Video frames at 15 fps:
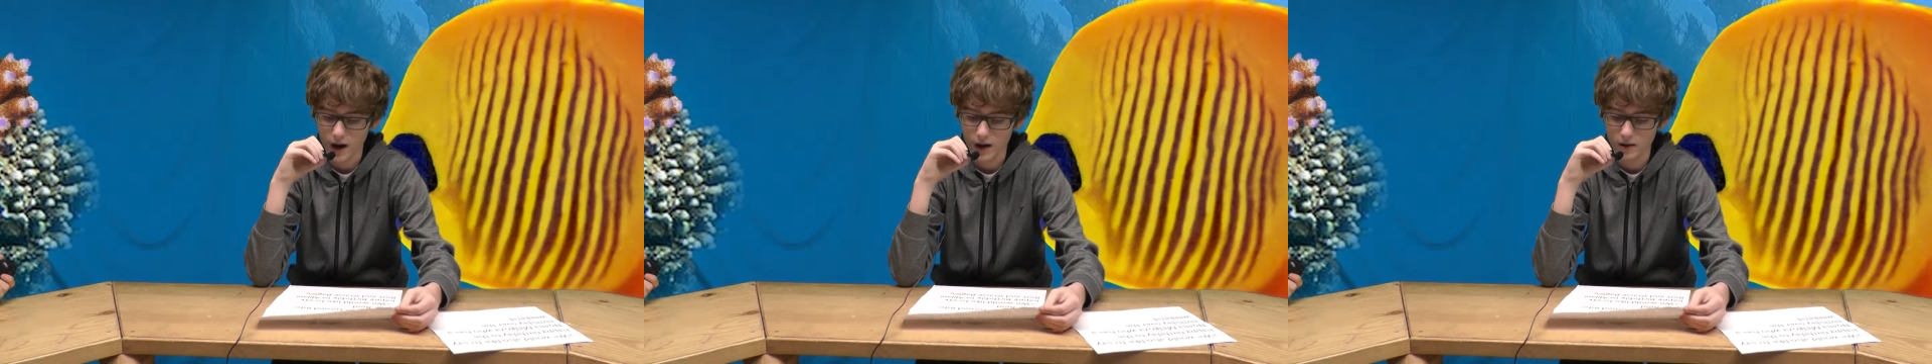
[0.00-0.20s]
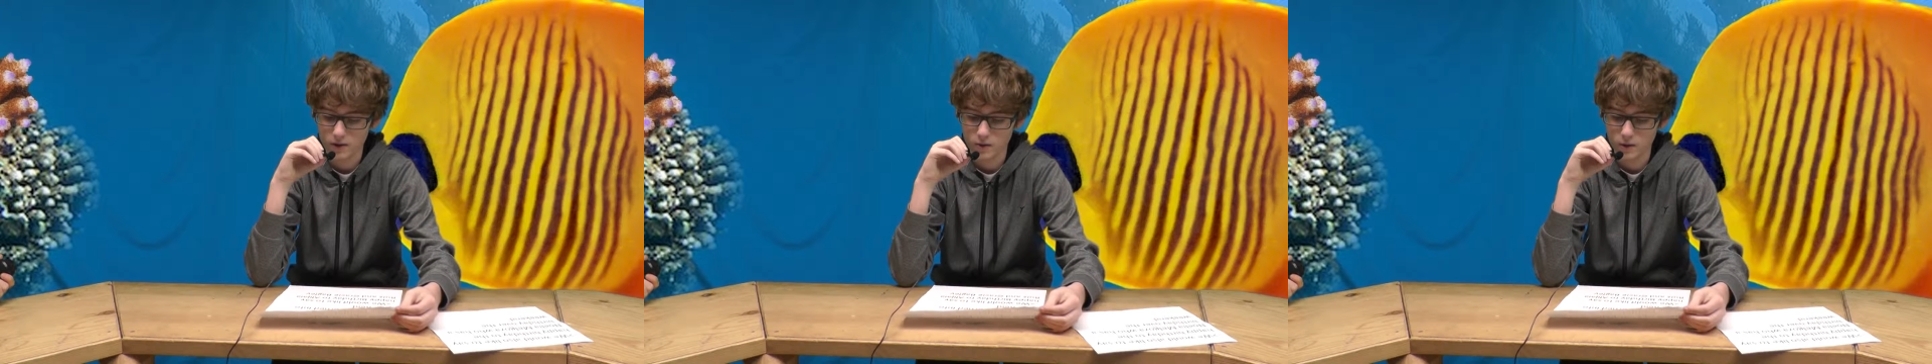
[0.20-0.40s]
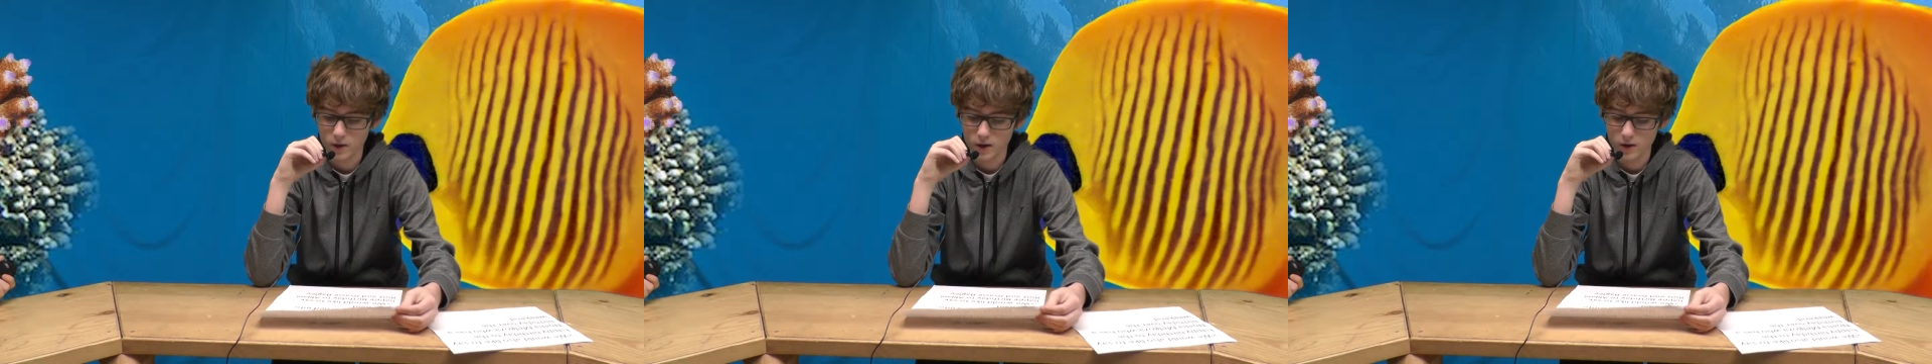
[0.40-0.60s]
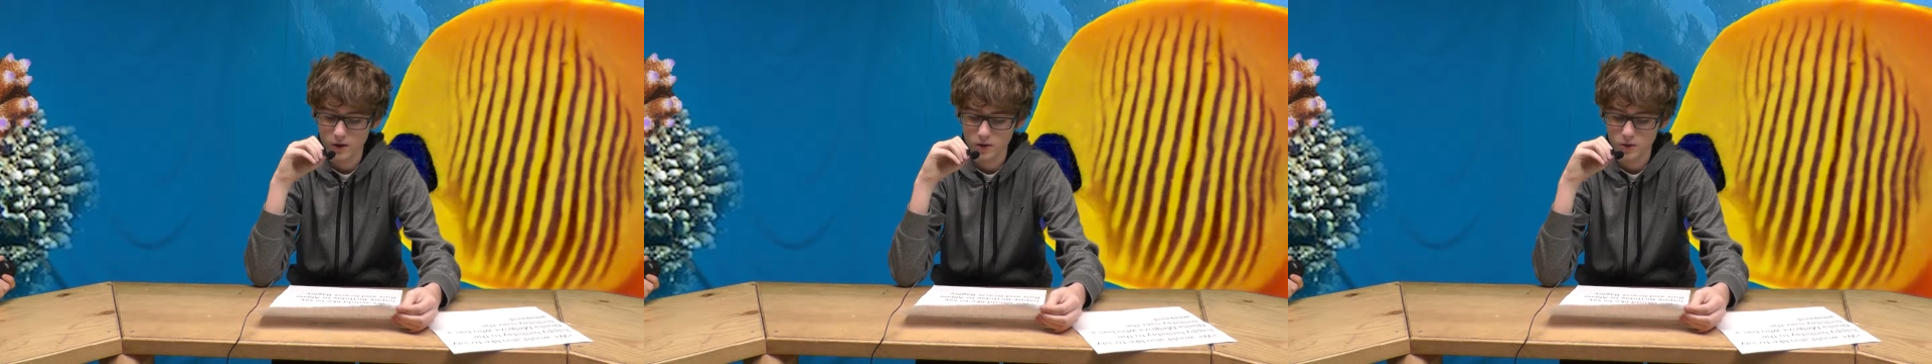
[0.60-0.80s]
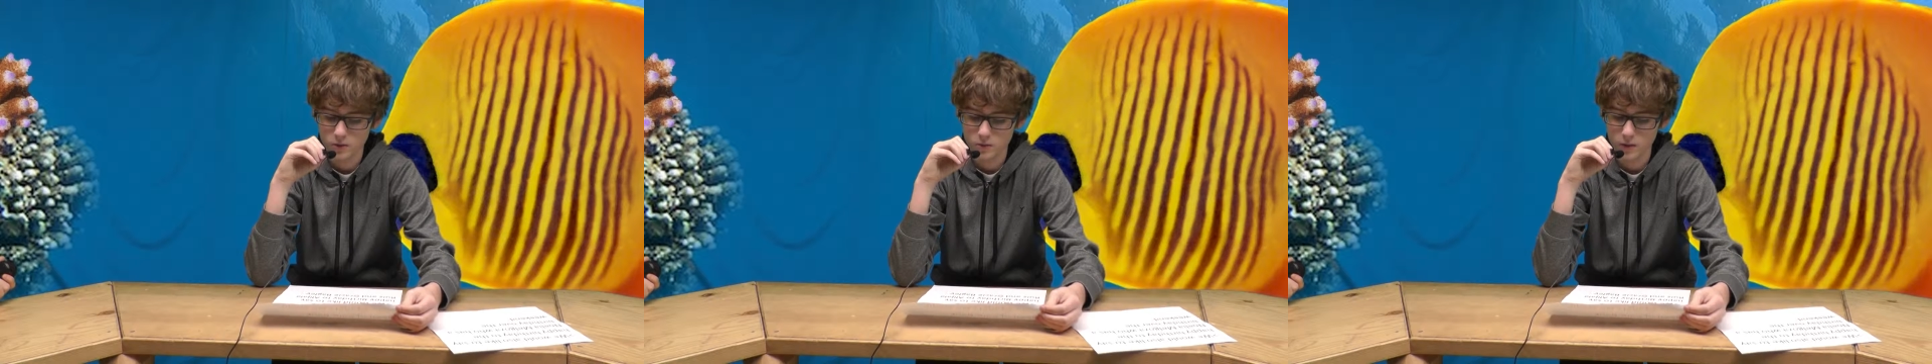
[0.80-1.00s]
Eighth
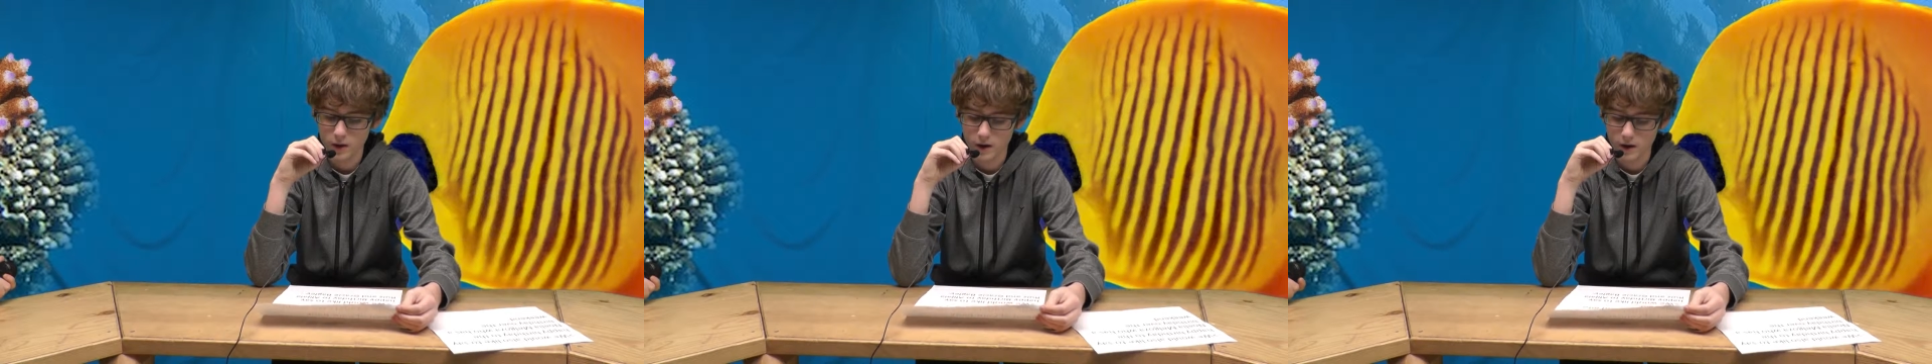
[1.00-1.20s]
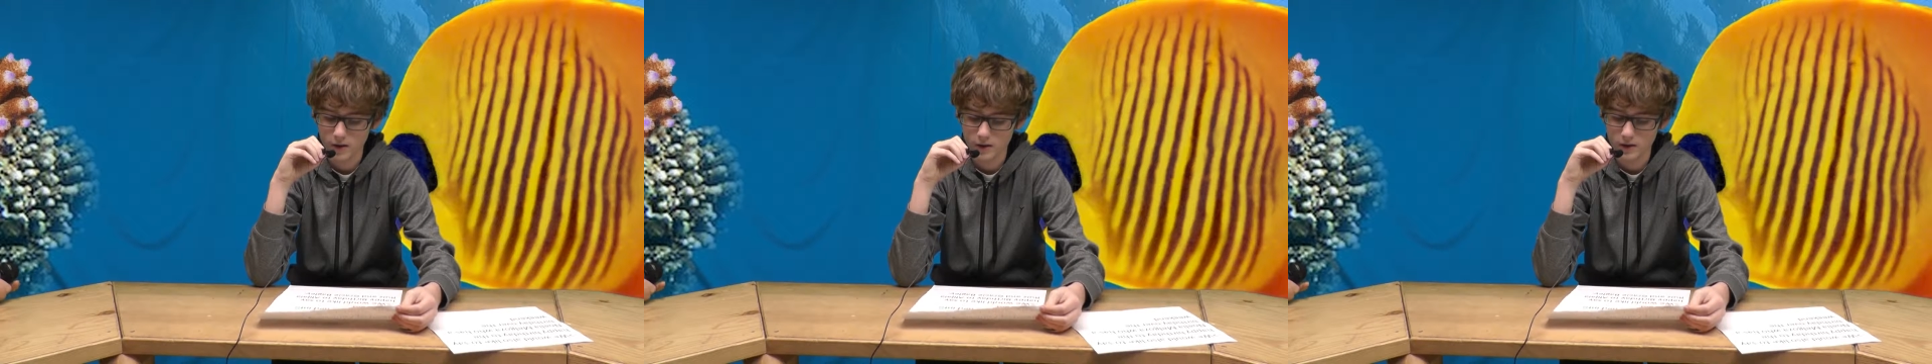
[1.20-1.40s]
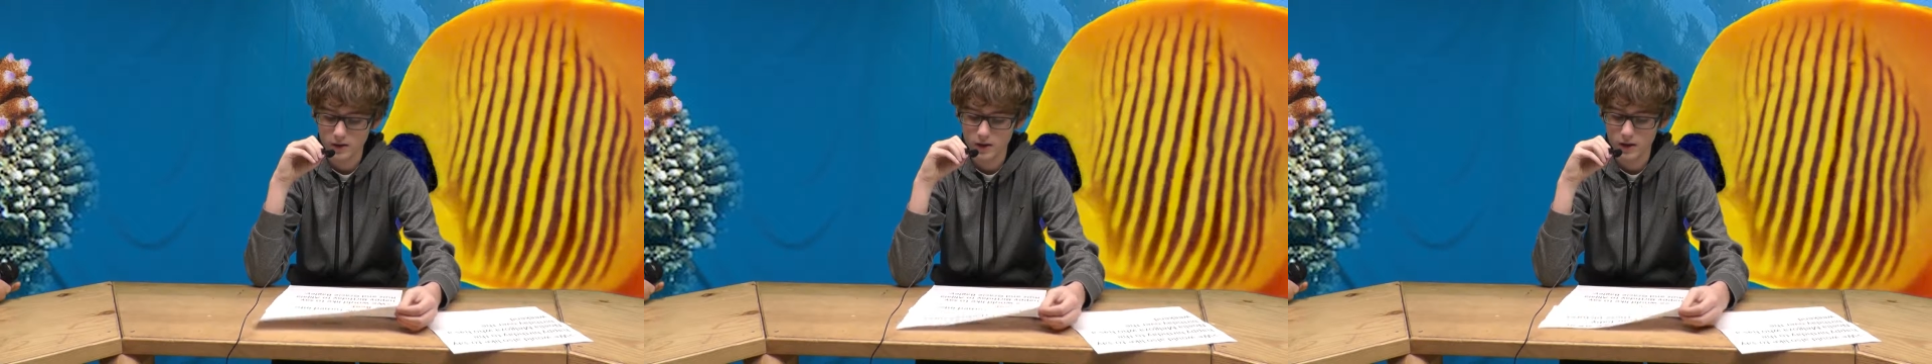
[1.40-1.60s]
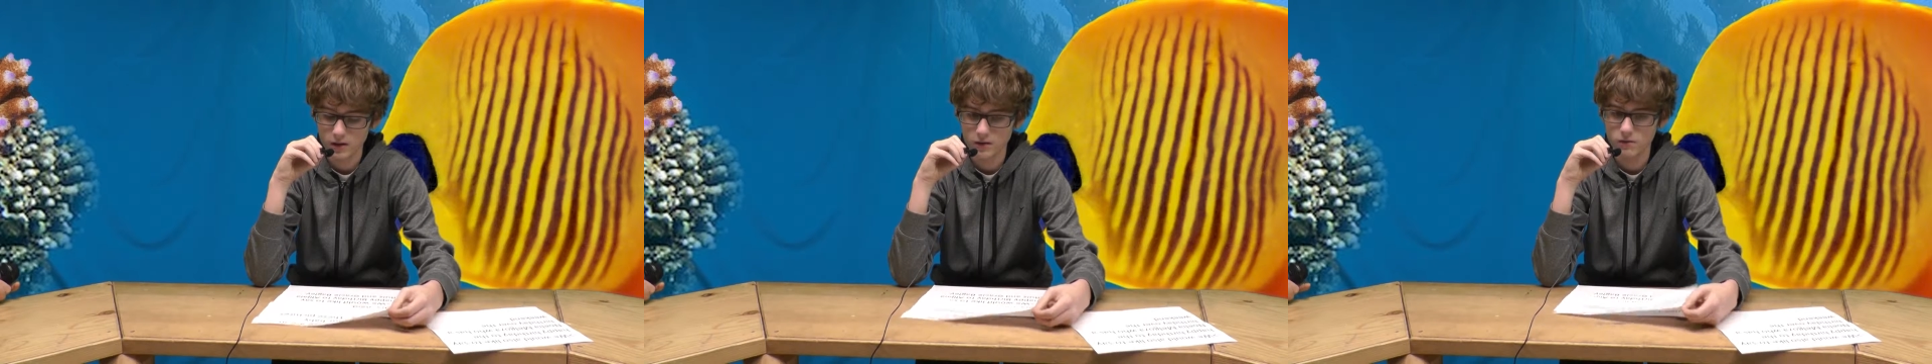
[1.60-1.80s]
graders, we are in need